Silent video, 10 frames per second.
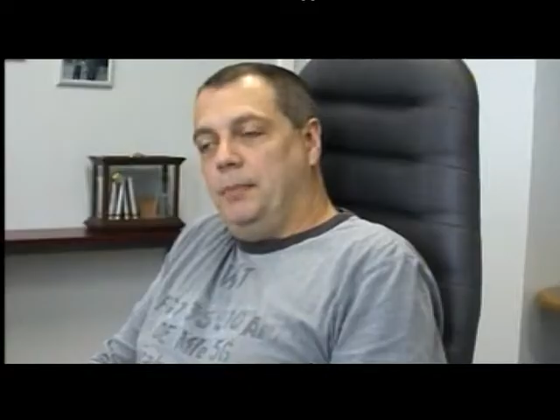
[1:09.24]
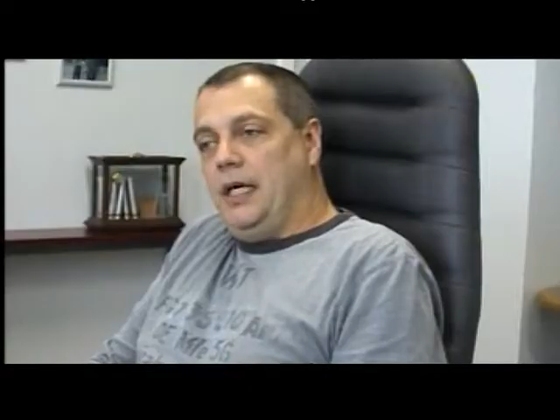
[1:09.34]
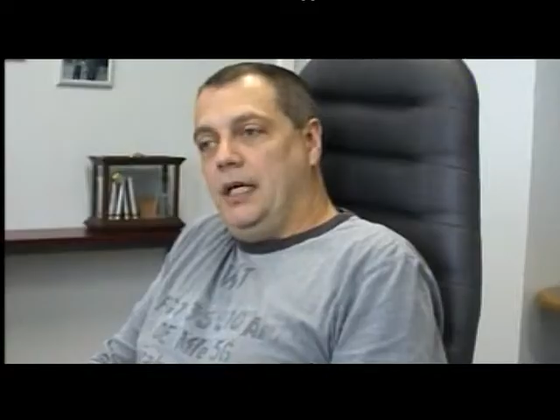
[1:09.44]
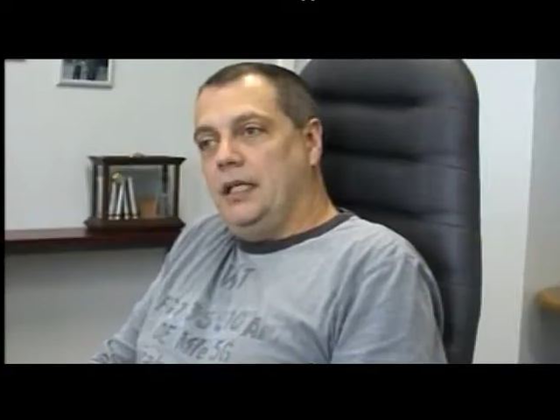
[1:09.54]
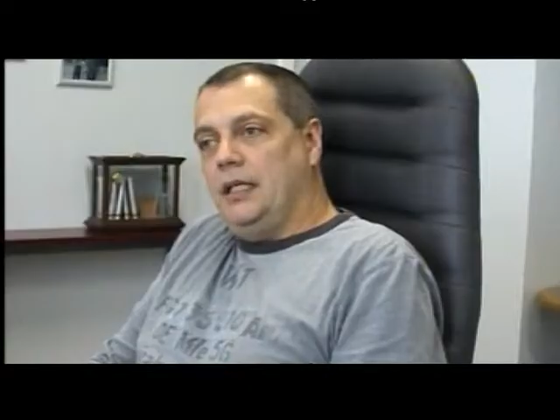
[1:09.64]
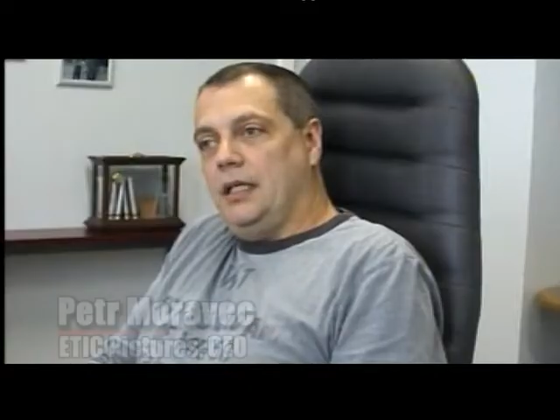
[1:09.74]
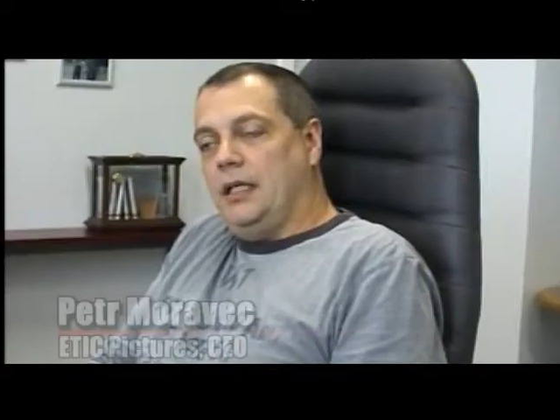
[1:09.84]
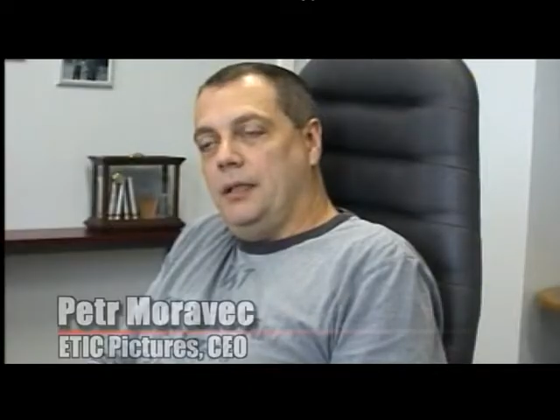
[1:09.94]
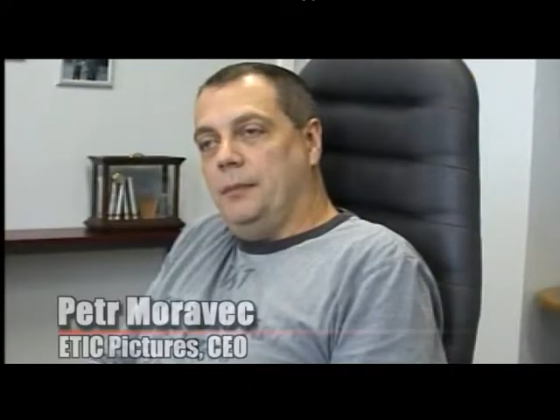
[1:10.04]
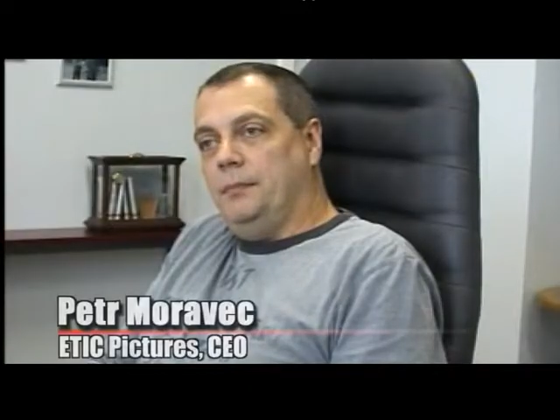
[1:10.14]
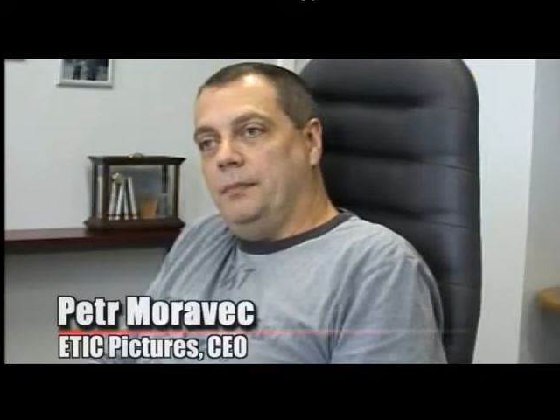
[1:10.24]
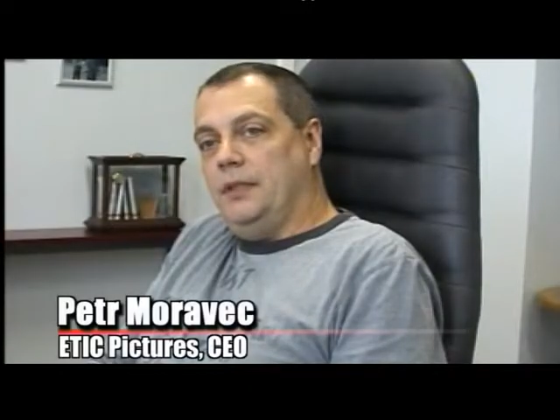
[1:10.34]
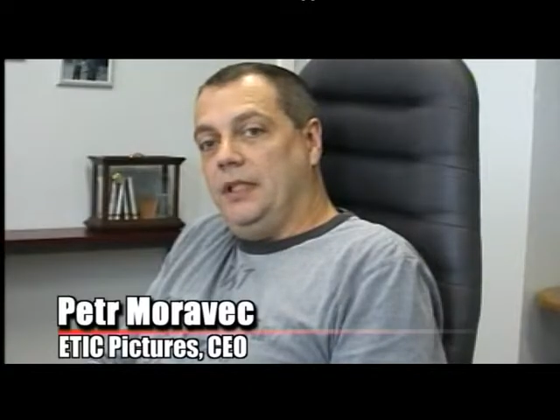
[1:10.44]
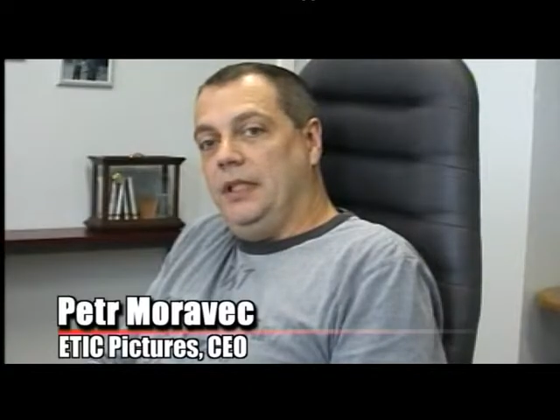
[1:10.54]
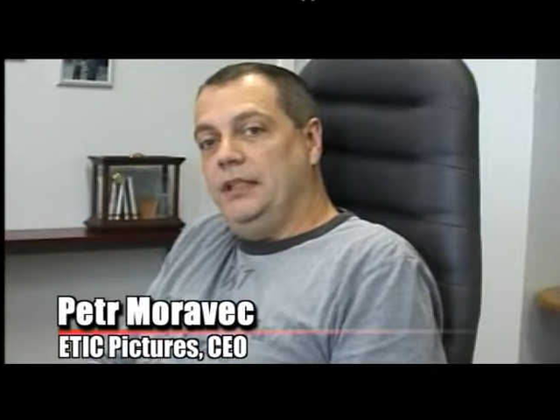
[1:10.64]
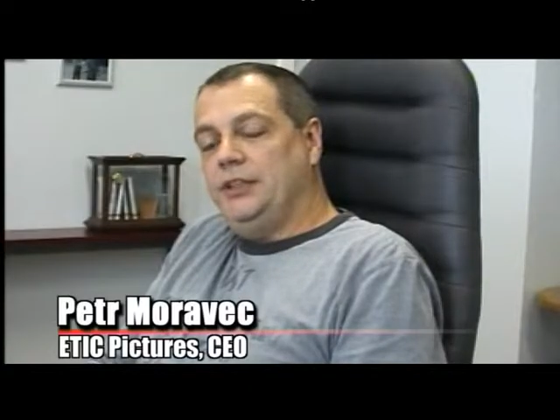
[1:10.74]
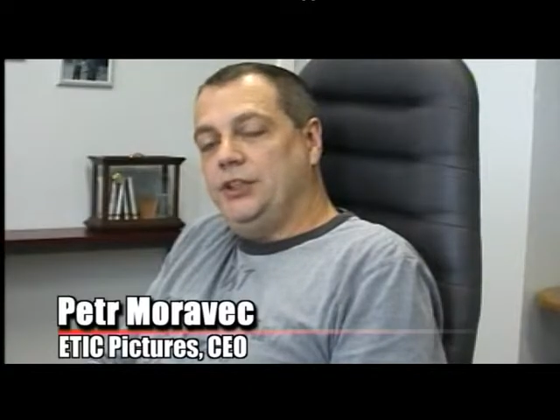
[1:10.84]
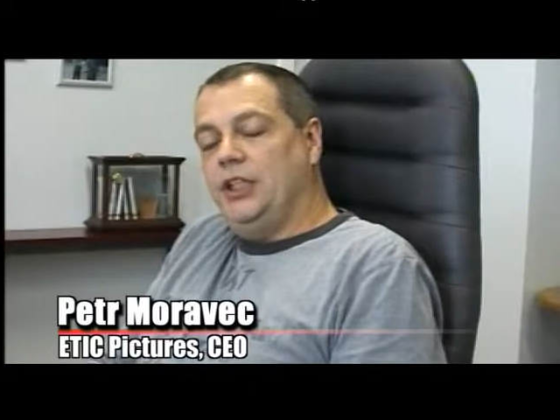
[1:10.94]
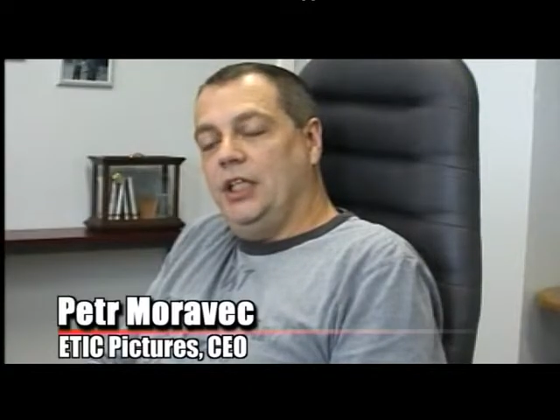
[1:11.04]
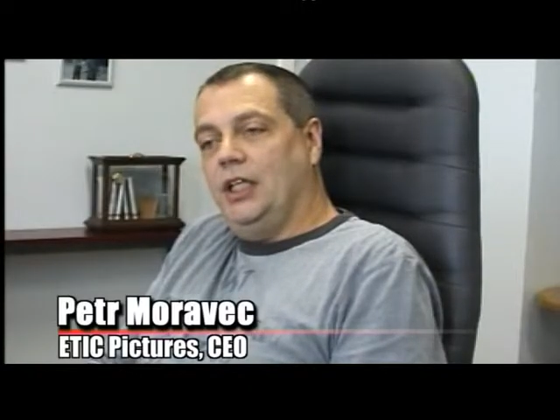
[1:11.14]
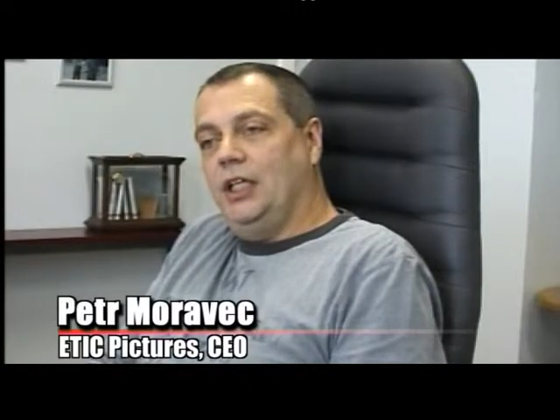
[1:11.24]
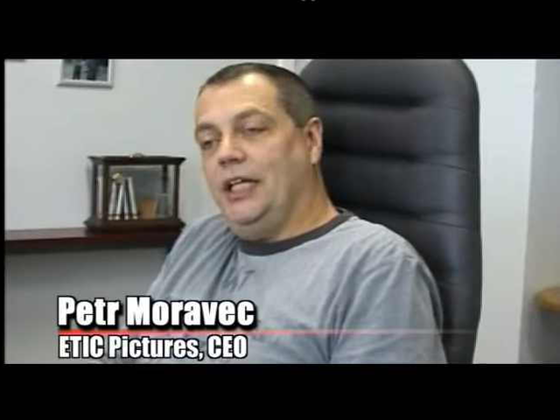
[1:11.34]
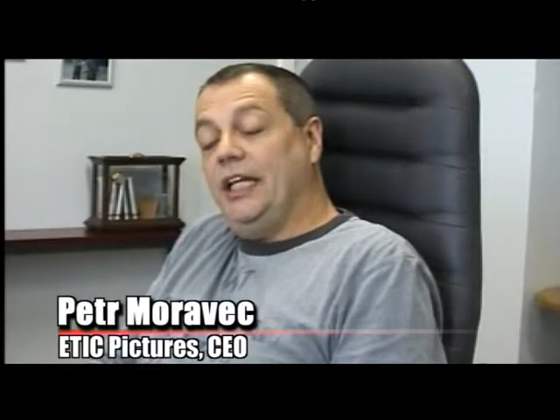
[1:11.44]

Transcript: Prague um, is still